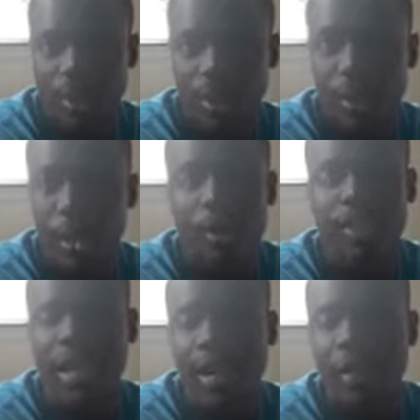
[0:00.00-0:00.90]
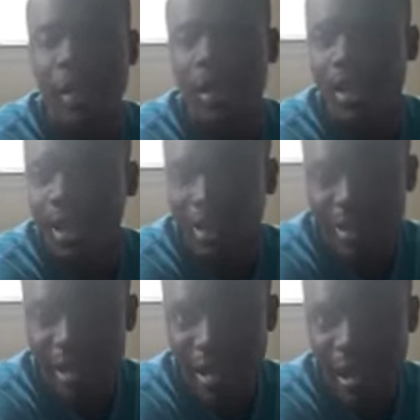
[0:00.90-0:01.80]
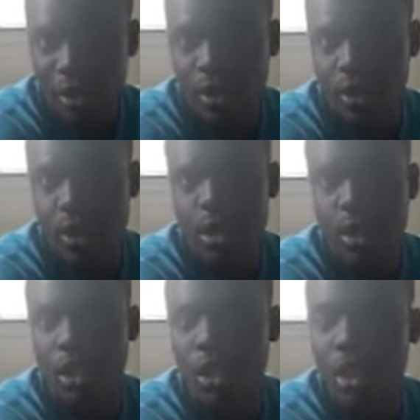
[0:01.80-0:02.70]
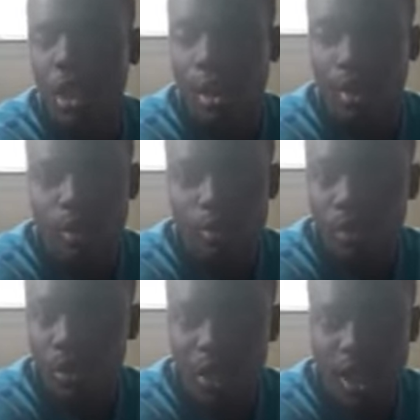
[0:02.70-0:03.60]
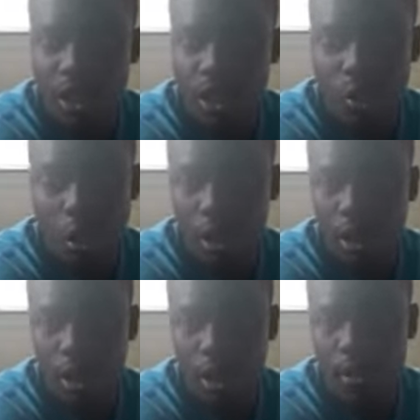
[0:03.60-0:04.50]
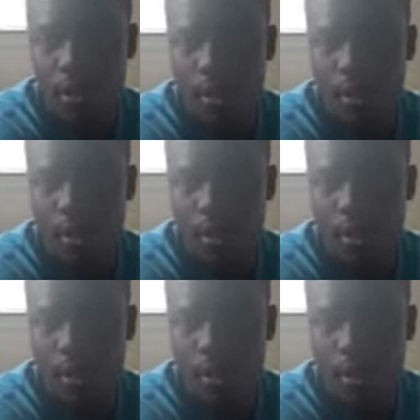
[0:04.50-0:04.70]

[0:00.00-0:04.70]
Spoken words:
that you can always have in the house, get you worked up,